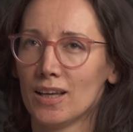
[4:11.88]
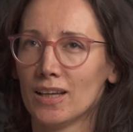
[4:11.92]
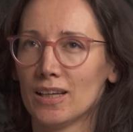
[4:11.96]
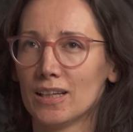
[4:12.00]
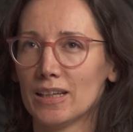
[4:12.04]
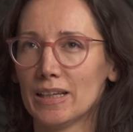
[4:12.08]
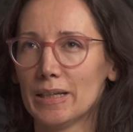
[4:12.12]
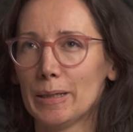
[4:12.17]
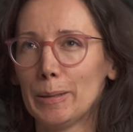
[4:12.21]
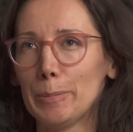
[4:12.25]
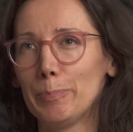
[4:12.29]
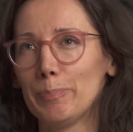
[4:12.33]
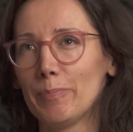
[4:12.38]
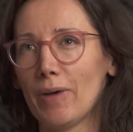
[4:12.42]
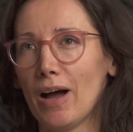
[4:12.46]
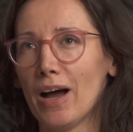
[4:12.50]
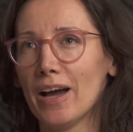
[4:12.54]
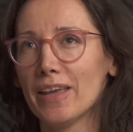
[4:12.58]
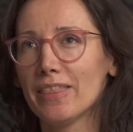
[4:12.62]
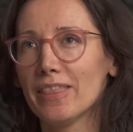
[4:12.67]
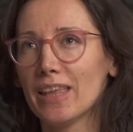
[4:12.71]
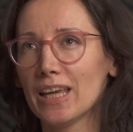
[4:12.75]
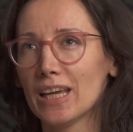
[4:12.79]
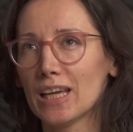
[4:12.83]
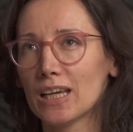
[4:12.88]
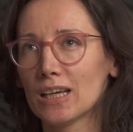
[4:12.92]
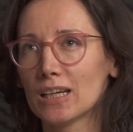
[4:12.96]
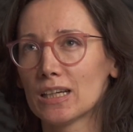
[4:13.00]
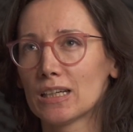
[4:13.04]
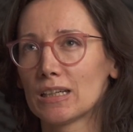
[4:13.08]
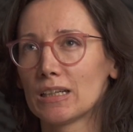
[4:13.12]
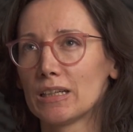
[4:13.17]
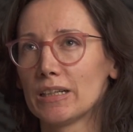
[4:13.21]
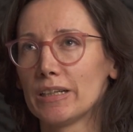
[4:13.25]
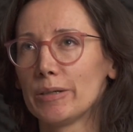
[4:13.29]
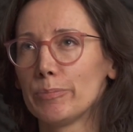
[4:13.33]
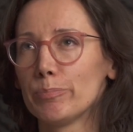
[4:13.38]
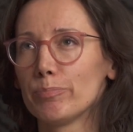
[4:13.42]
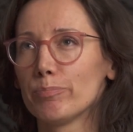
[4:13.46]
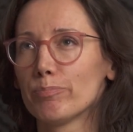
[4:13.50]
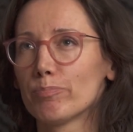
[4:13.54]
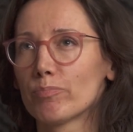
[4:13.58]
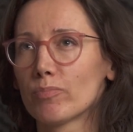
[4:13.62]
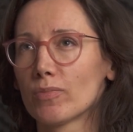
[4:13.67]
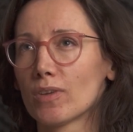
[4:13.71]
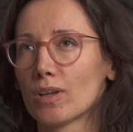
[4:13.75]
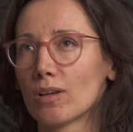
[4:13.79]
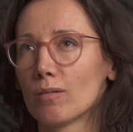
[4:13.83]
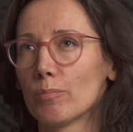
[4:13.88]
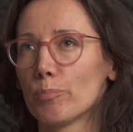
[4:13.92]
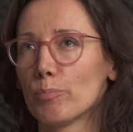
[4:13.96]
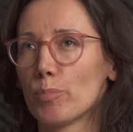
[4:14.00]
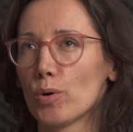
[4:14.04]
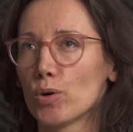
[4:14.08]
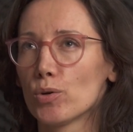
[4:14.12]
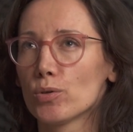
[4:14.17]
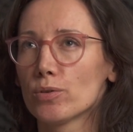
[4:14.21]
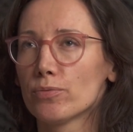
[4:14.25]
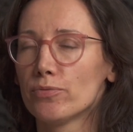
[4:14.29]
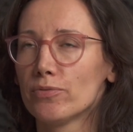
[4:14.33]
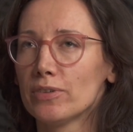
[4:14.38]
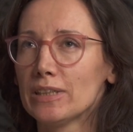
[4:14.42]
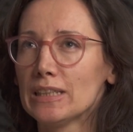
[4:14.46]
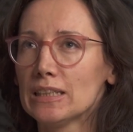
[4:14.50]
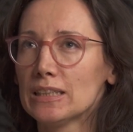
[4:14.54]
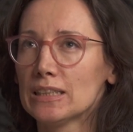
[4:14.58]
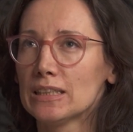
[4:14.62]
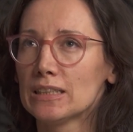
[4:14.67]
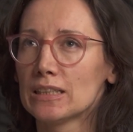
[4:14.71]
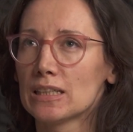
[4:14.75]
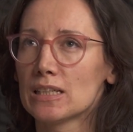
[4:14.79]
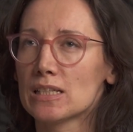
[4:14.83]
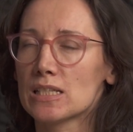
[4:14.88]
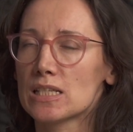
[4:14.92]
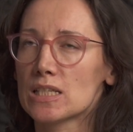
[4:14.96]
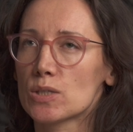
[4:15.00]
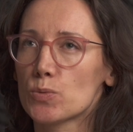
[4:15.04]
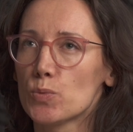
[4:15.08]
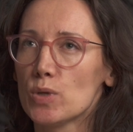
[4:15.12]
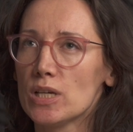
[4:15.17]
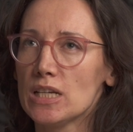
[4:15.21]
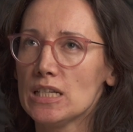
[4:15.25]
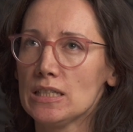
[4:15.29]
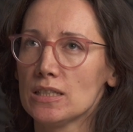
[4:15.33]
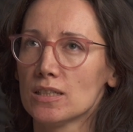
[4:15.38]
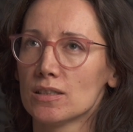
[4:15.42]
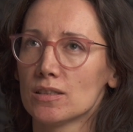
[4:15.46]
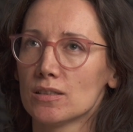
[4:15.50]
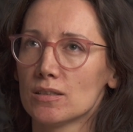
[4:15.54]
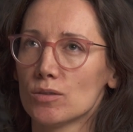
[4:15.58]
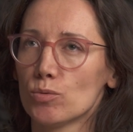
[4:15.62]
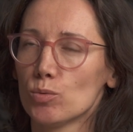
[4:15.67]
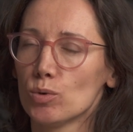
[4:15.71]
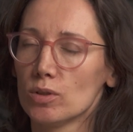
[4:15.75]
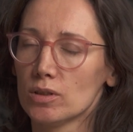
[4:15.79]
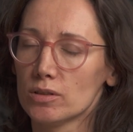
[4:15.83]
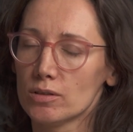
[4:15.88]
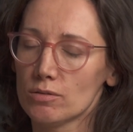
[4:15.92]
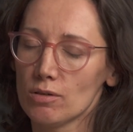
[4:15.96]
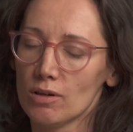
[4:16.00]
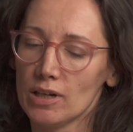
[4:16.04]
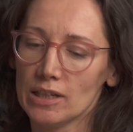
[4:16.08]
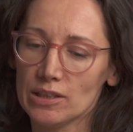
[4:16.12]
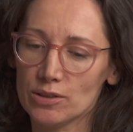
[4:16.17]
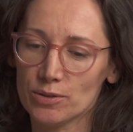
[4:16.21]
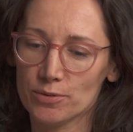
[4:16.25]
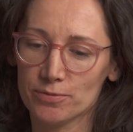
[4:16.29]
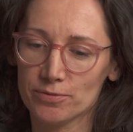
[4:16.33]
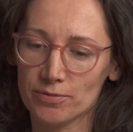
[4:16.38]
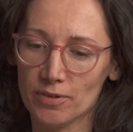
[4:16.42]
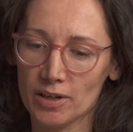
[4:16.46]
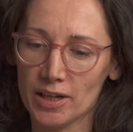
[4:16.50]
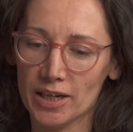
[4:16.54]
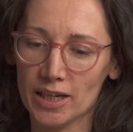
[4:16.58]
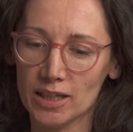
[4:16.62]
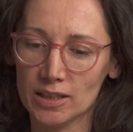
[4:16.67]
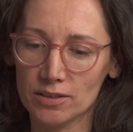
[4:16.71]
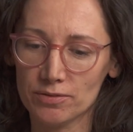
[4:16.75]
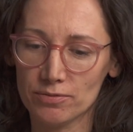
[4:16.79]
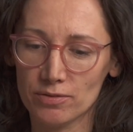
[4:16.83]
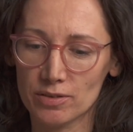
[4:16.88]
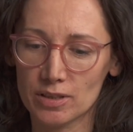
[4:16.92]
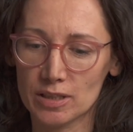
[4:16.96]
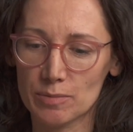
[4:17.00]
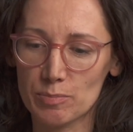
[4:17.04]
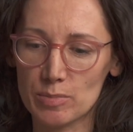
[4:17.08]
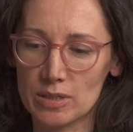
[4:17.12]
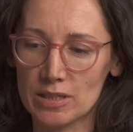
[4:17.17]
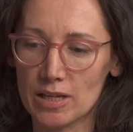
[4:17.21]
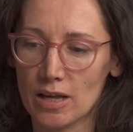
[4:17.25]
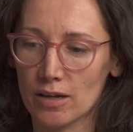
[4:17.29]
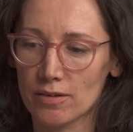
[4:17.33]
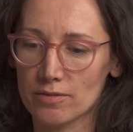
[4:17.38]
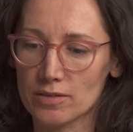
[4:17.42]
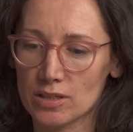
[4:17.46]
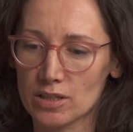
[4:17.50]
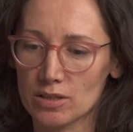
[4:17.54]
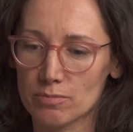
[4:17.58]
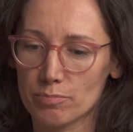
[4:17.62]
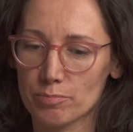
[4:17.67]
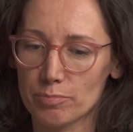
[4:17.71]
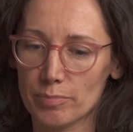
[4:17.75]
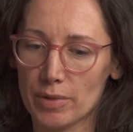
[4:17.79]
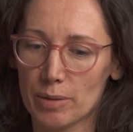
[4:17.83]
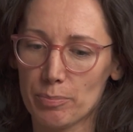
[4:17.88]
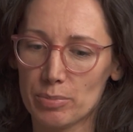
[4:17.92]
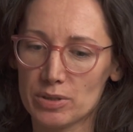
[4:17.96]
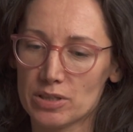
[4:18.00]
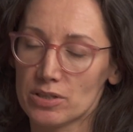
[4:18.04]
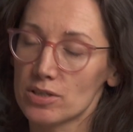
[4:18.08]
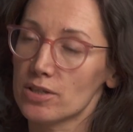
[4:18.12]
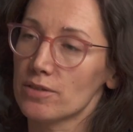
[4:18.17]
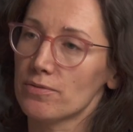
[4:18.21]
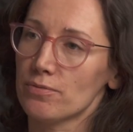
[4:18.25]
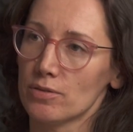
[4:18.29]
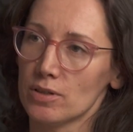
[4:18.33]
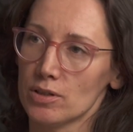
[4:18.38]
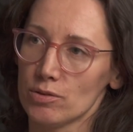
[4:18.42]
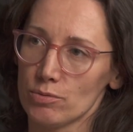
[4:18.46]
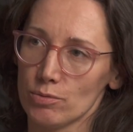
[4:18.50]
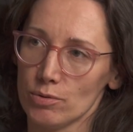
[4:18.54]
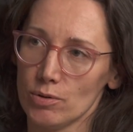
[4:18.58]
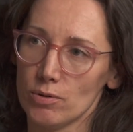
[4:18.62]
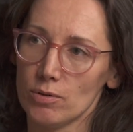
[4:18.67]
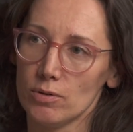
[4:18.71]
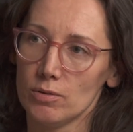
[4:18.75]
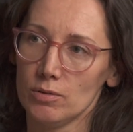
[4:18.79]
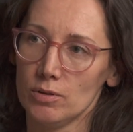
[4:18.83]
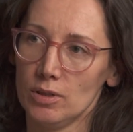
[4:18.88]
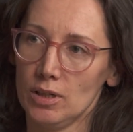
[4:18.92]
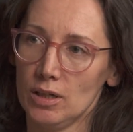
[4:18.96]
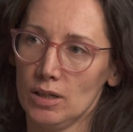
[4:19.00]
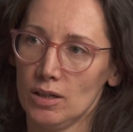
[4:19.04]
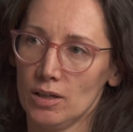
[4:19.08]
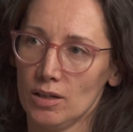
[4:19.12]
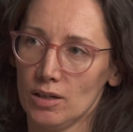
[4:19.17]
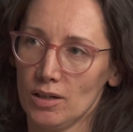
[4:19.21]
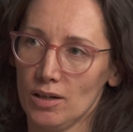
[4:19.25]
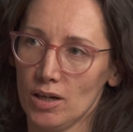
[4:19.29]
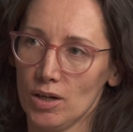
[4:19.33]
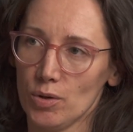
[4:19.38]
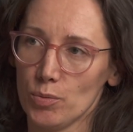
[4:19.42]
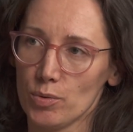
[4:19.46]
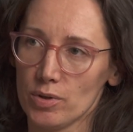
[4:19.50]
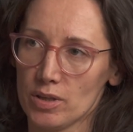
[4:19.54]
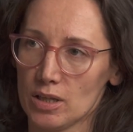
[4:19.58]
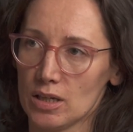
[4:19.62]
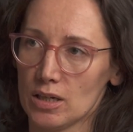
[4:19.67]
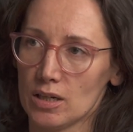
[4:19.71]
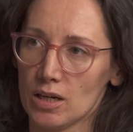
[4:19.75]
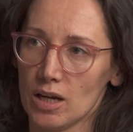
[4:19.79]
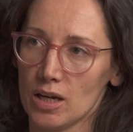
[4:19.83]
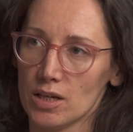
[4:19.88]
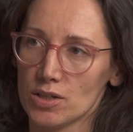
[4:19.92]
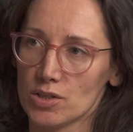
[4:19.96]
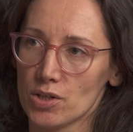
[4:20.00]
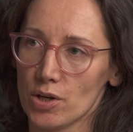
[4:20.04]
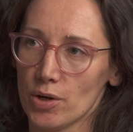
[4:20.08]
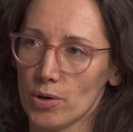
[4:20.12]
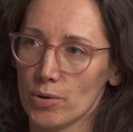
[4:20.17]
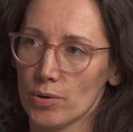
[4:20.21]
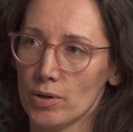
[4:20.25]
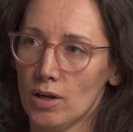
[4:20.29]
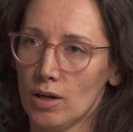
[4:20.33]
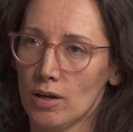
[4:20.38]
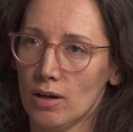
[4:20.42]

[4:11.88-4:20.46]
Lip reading: I think both Finland and Sweden will try to find for themselves a bit different role within NATO.